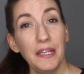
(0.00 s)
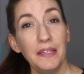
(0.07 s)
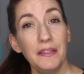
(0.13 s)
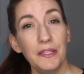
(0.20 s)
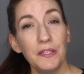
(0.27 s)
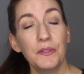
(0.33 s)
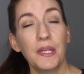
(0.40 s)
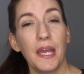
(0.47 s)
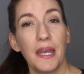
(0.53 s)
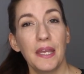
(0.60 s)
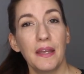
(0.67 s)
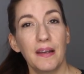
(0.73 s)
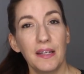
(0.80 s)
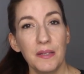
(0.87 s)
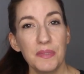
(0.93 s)
In the
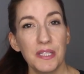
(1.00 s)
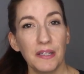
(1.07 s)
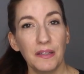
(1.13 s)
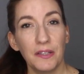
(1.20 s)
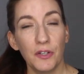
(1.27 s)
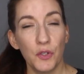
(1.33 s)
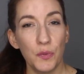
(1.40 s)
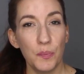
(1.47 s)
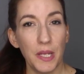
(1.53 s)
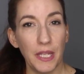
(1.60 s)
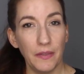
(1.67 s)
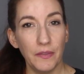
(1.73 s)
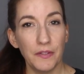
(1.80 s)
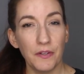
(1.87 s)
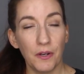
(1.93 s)
UK, I am cycling home
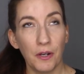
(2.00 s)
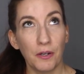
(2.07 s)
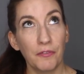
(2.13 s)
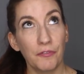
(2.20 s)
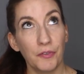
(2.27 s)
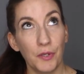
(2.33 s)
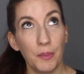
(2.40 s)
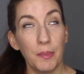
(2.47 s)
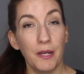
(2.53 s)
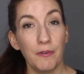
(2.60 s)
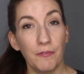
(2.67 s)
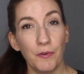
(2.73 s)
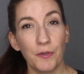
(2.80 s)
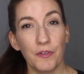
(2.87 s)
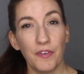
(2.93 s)
in the dark for
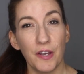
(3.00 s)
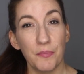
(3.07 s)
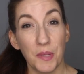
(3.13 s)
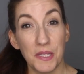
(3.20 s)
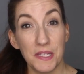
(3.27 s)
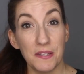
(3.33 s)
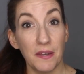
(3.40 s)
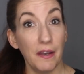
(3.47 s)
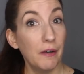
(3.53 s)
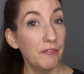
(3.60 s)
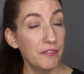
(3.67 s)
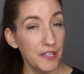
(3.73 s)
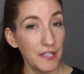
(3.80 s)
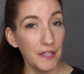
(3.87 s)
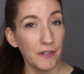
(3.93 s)
about 4 to 5 months
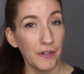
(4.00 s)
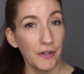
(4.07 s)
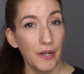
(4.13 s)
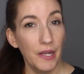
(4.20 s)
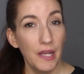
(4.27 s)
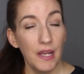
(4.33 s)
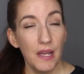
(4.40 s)
of the year.